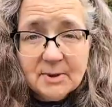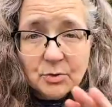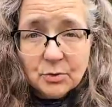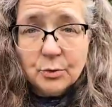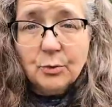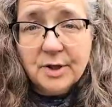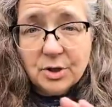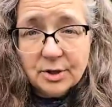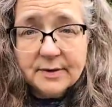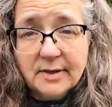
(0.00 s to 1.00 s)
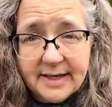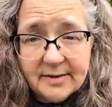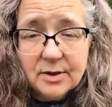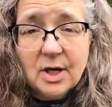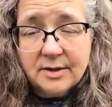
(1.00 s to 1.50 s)
have a special tool that just
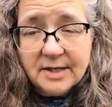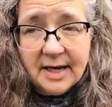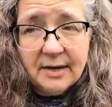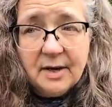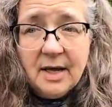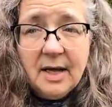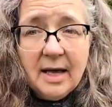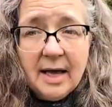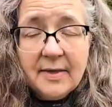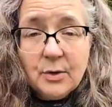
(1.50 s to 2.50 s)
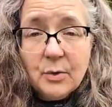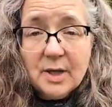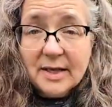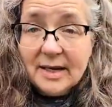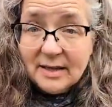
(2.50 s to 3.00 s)
lays it all down, and
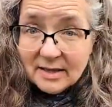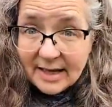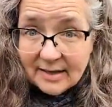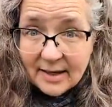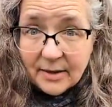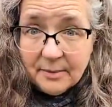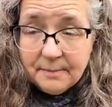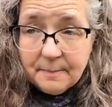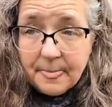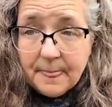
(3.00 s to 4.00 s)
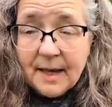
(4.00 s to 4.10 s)
then you can let it lay there.